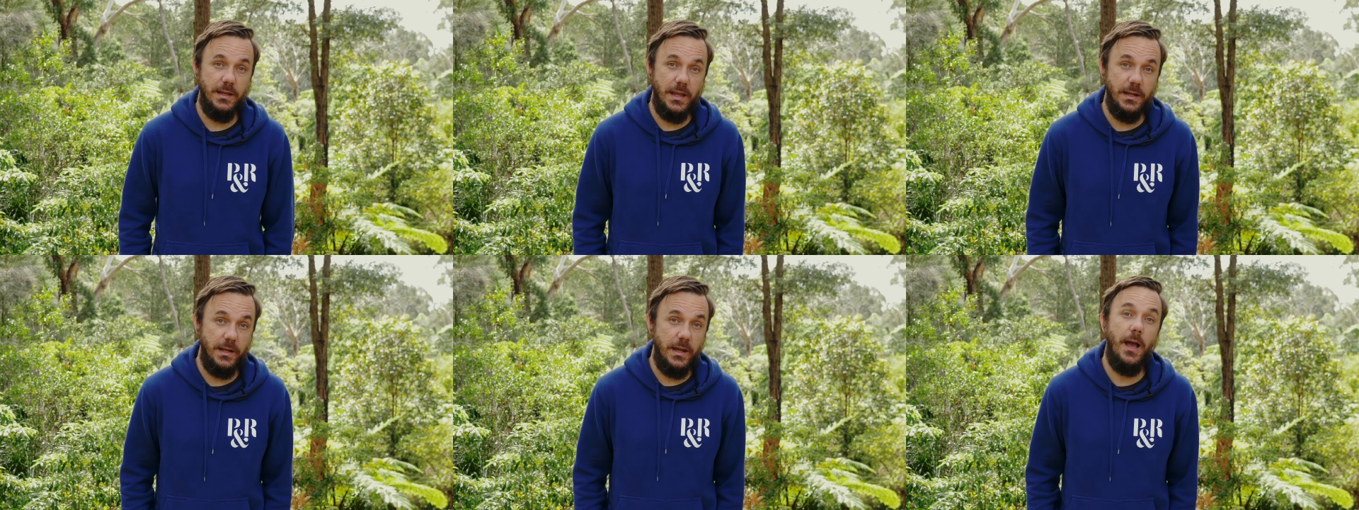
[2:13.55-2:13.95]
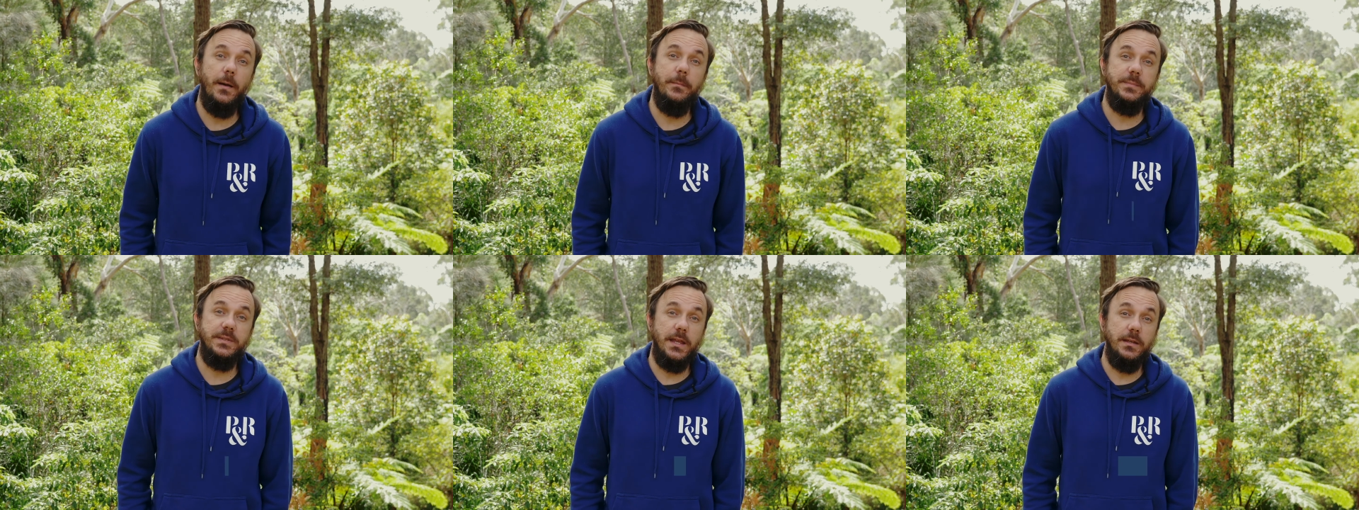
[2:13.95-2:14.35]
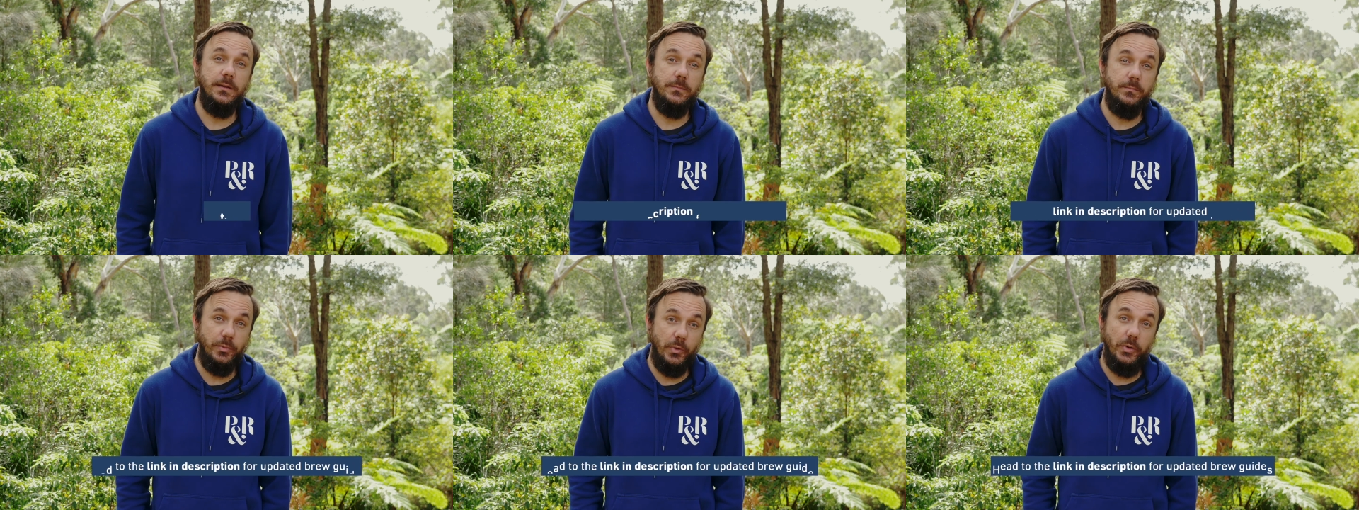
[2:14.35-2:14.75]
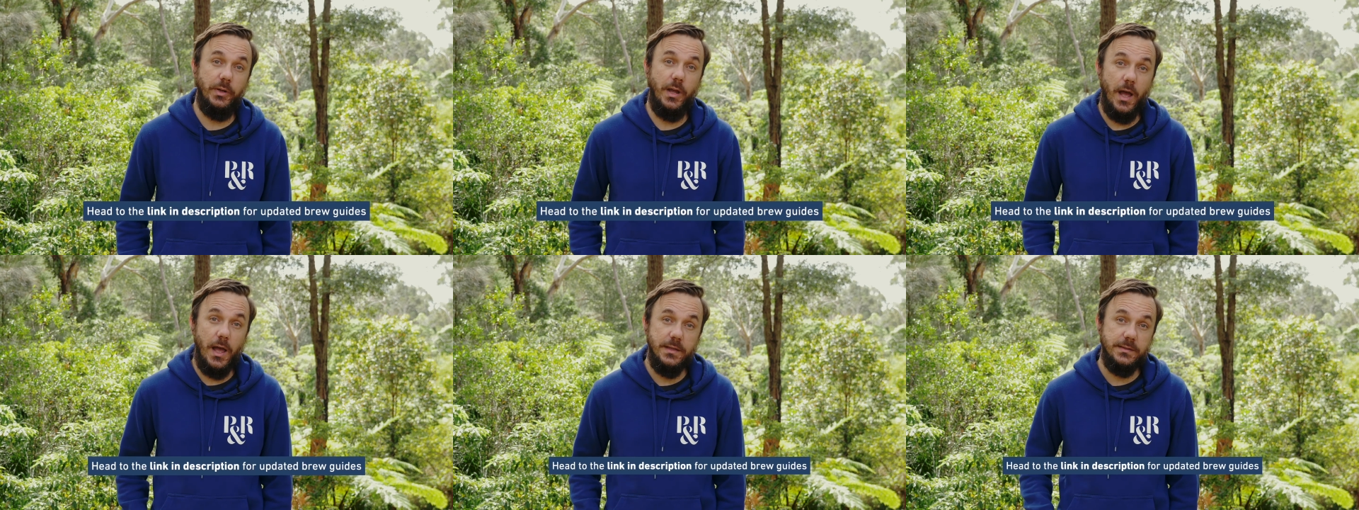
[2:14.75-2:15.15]
any updated brew
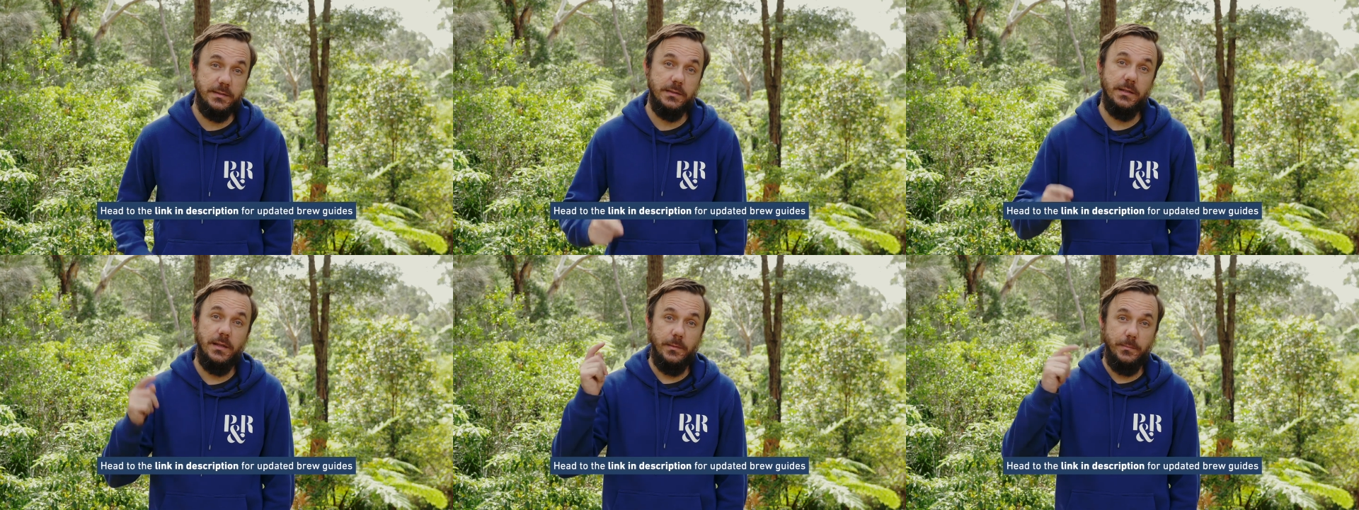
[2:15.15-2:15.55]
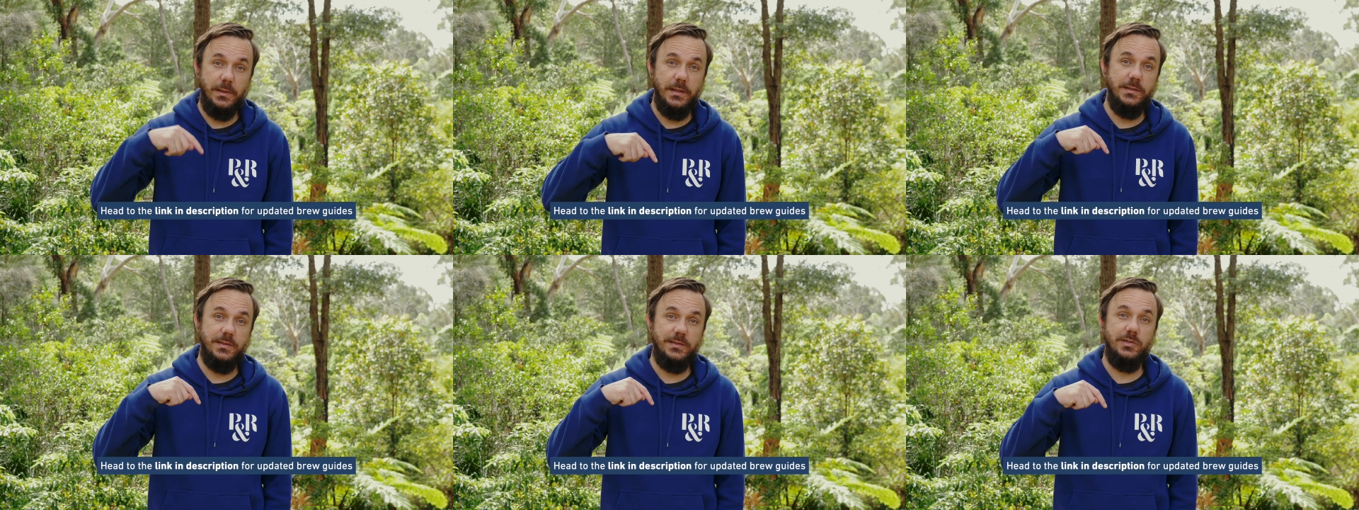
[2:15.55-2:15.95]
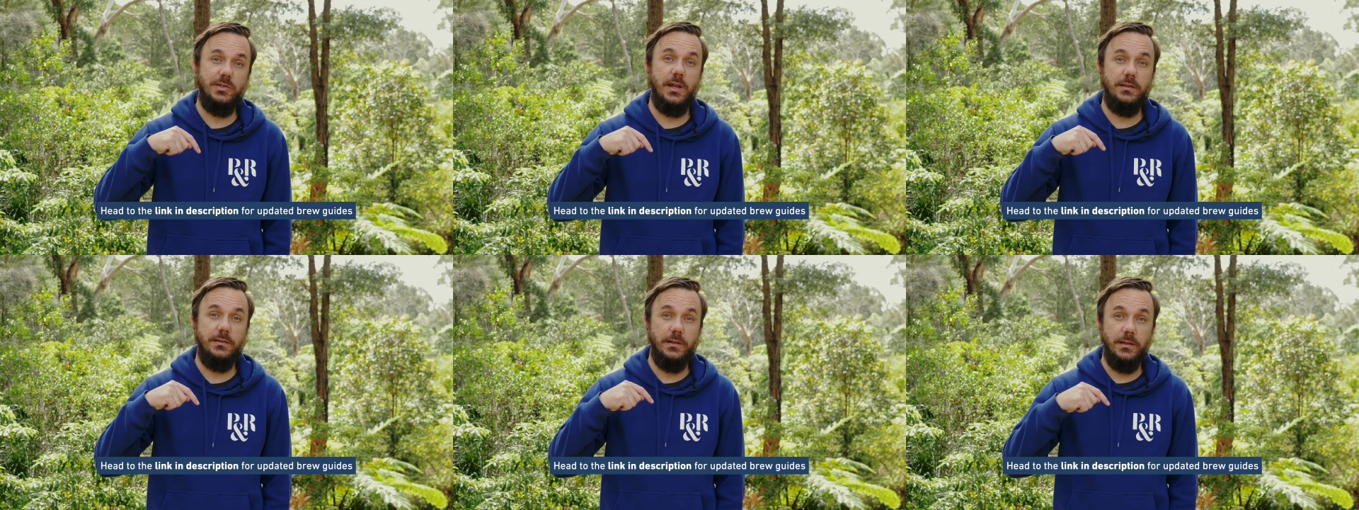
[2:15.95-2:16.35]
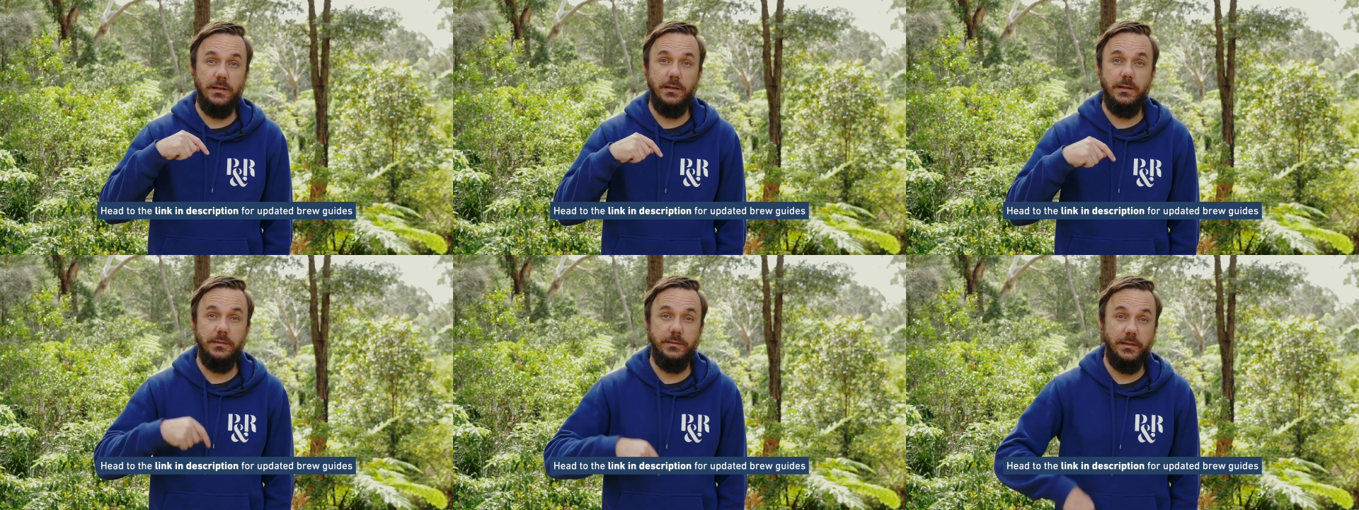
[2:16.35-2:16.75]
guides, please check
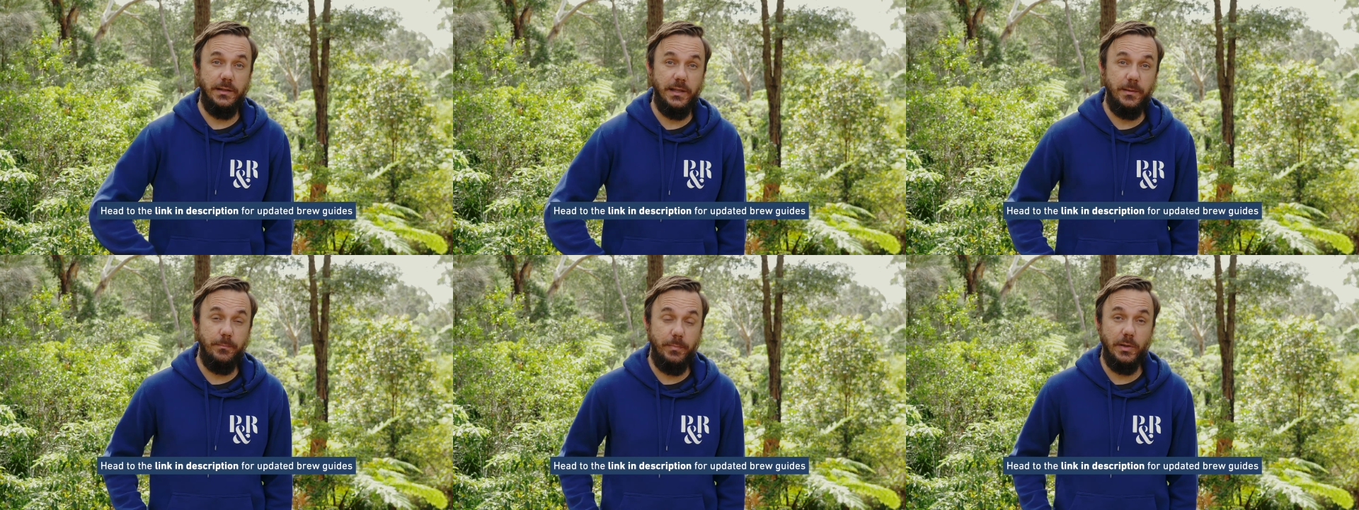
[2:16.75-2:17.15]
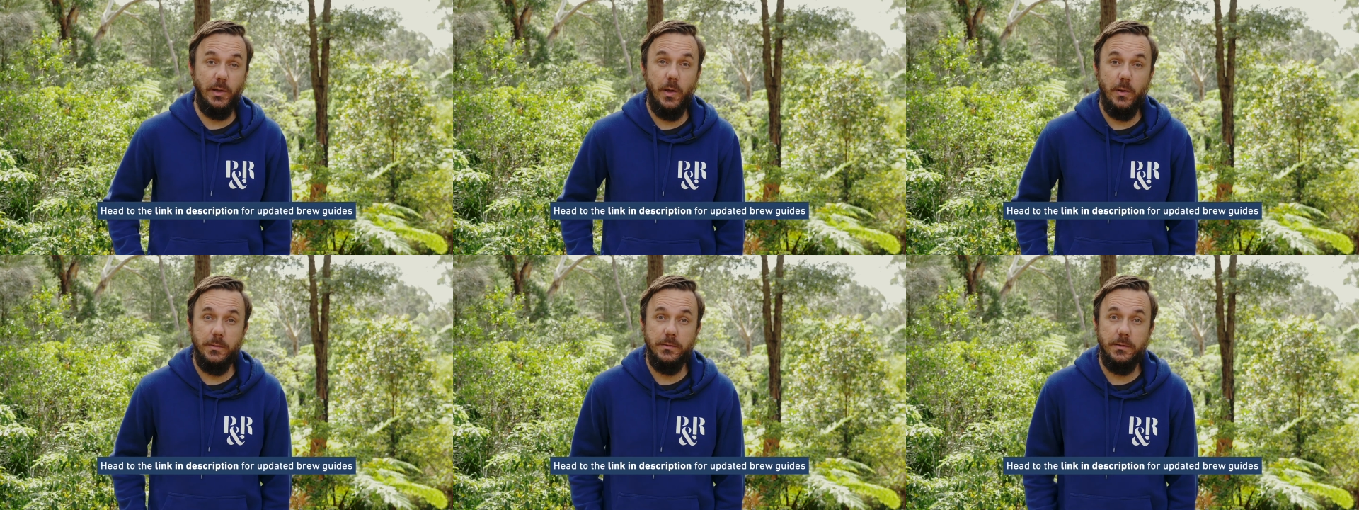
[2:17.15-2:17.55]
the link below.